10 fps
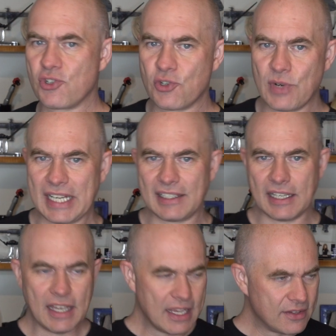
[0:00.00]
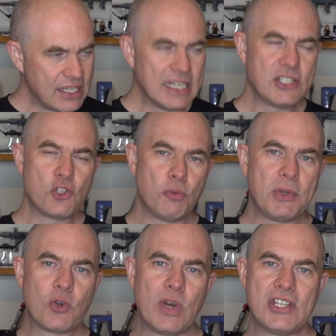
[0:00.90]
directly. The isotope
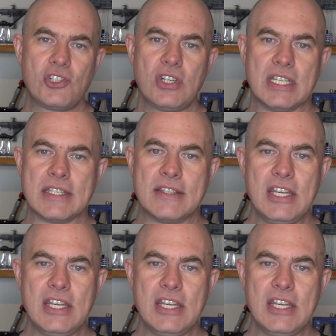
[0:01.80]
in question is